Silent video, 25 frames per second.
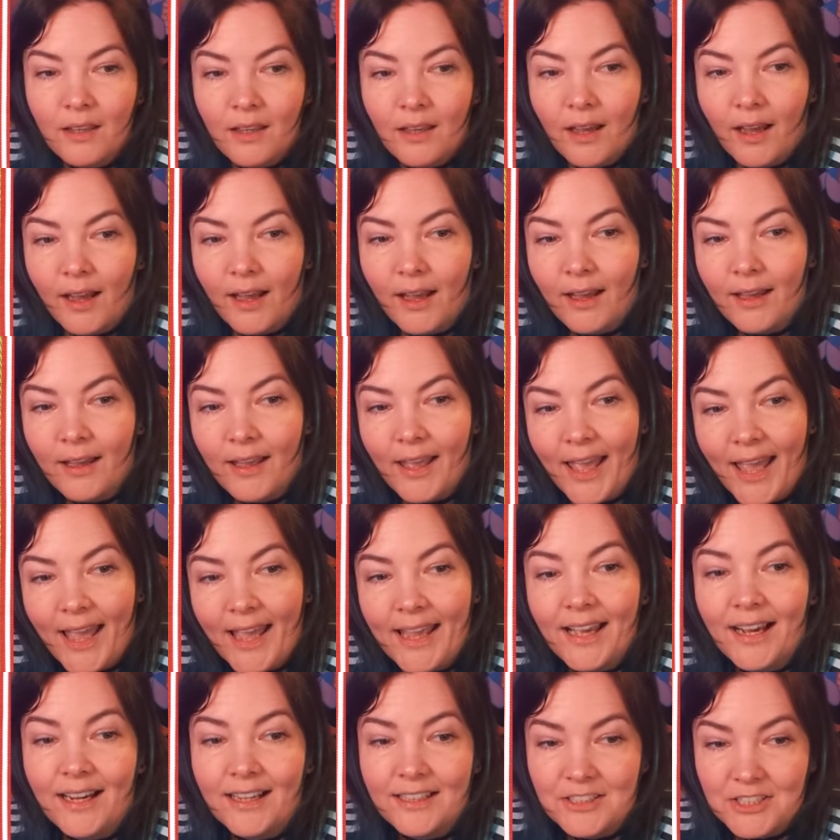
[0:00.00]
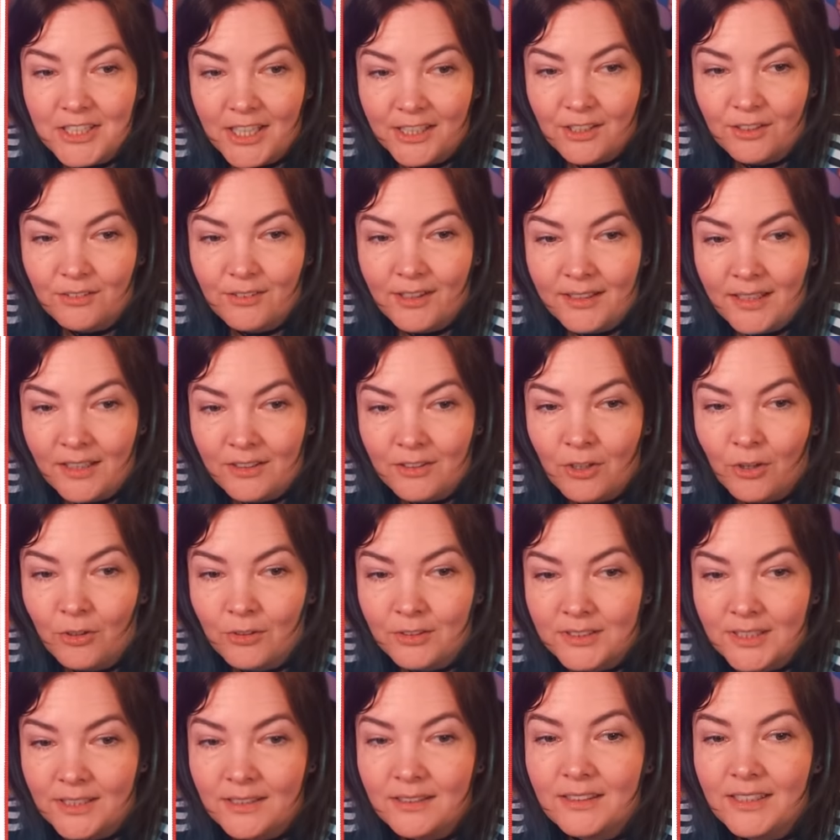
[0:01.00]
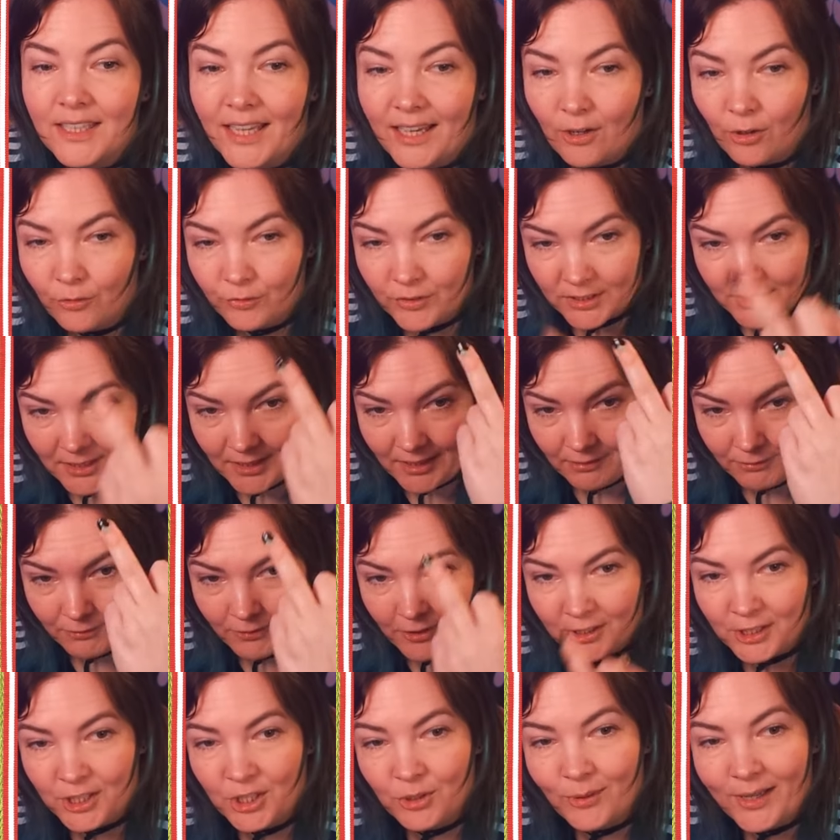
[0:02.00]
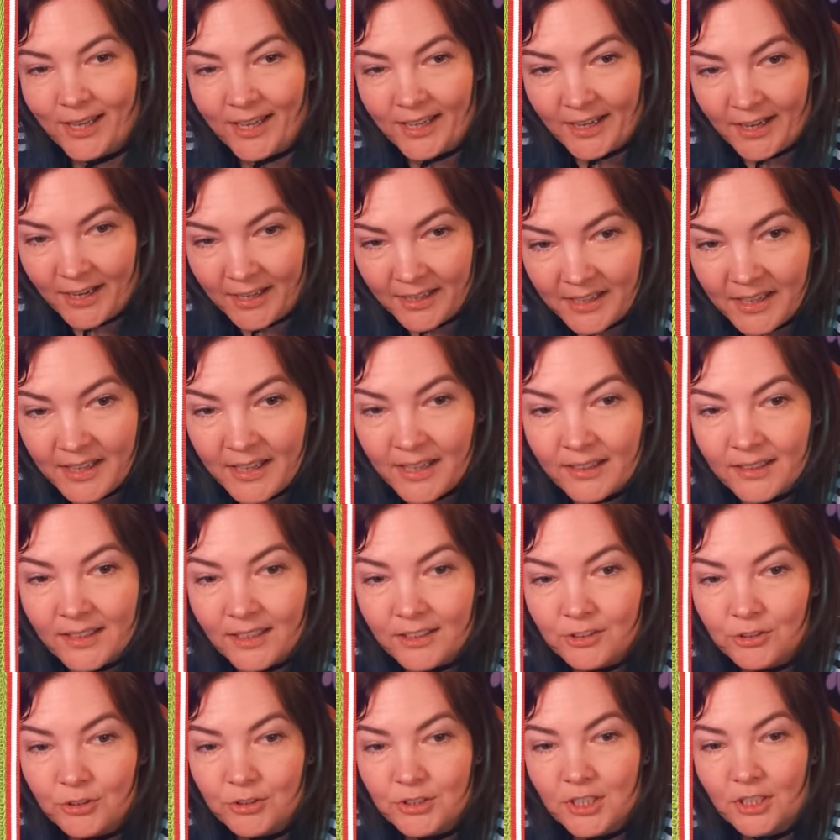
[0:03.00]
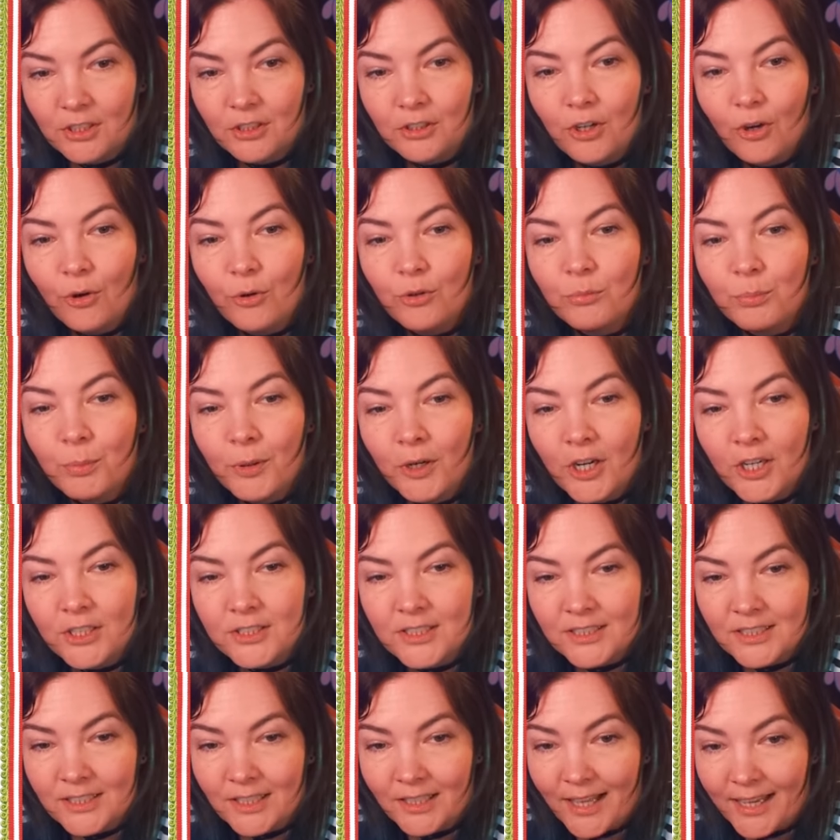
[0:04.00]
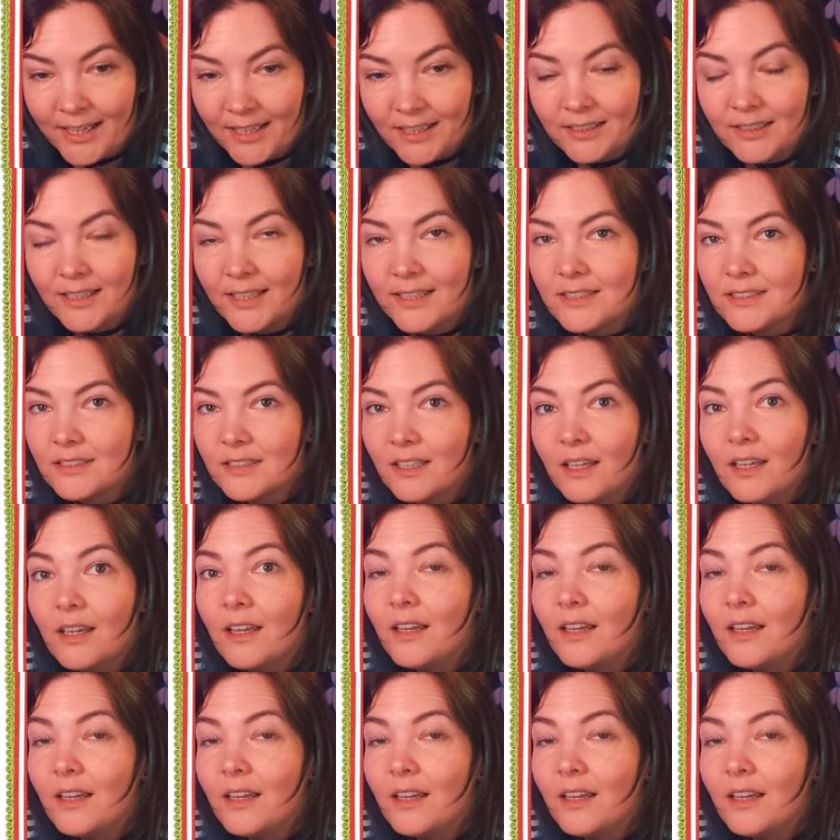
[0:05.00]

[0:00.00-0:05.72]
AI-generated content, yeah, obviously, fuck you, AI. They use a known person's likeness.